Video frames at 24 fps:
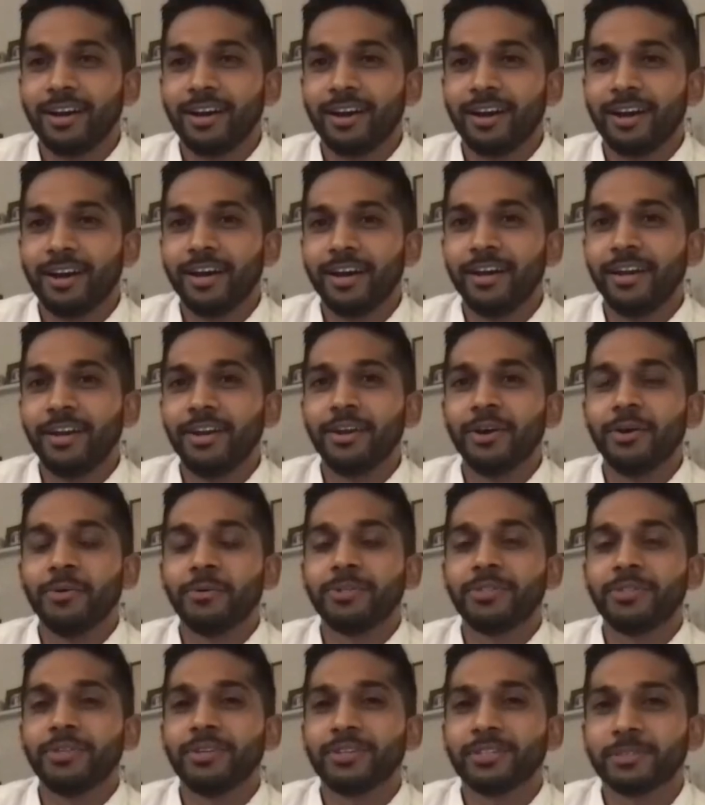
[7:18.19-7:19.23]
I didn't know what
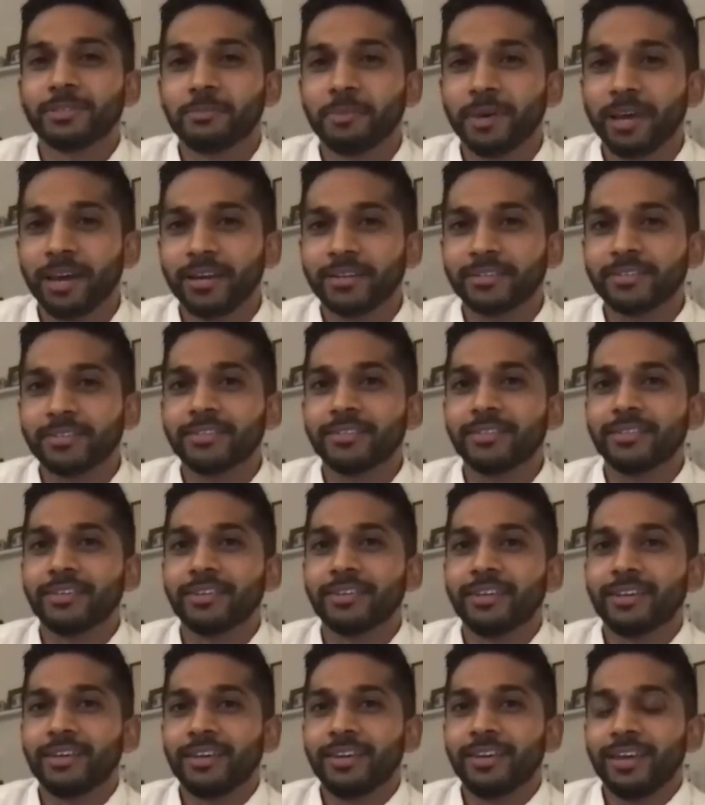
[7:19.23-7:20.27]
to expect.
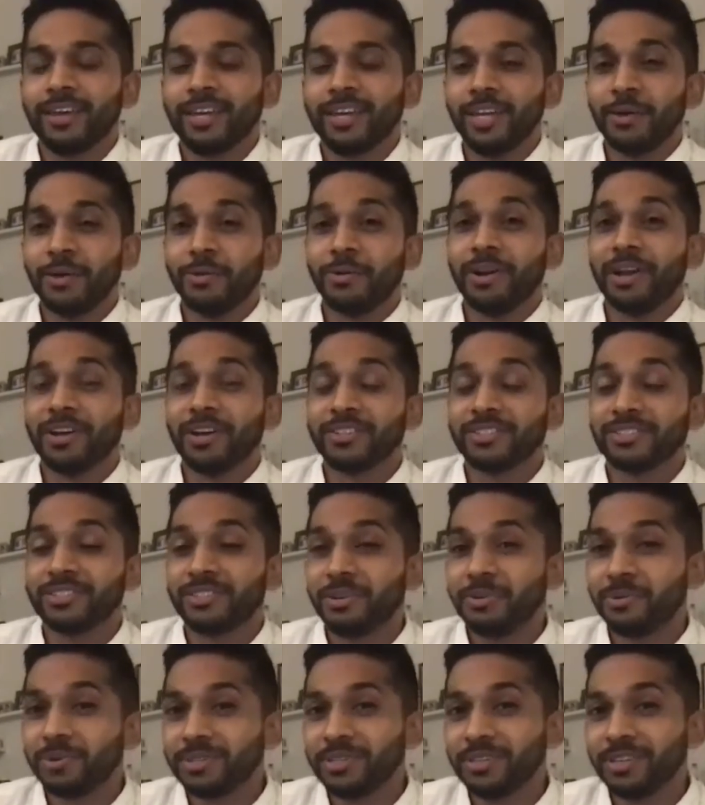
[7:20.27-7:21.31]
No one else knew
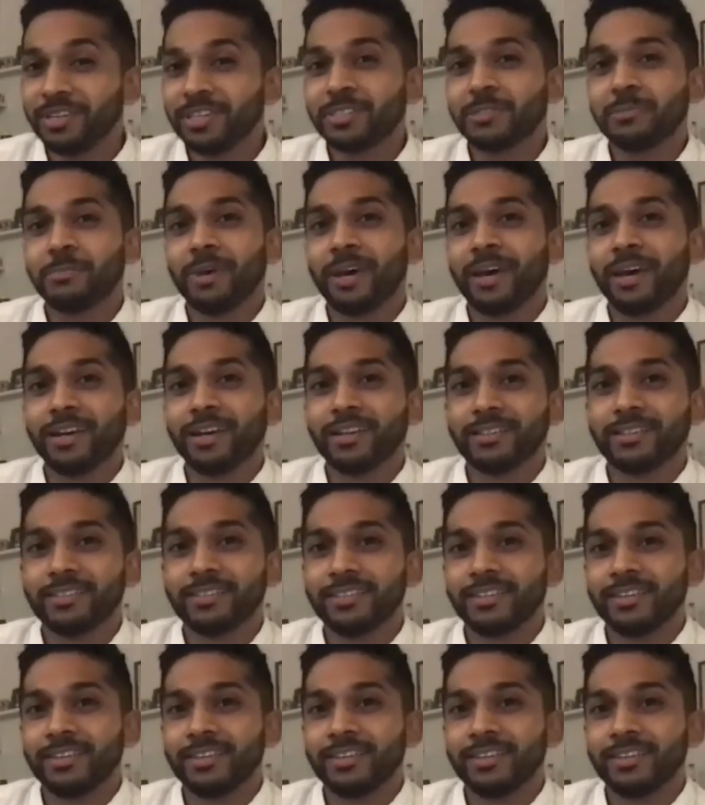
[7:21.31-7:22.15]
what to expect.